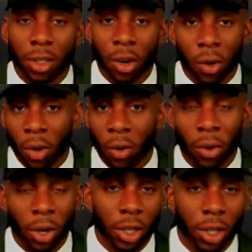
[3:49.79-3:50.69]
core
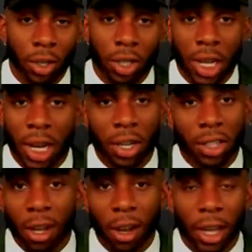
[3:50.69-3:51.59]
work, you know, just out there
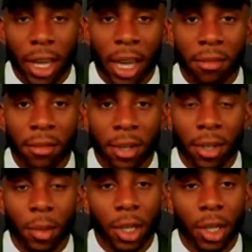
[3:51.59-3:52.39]
talking, having fun.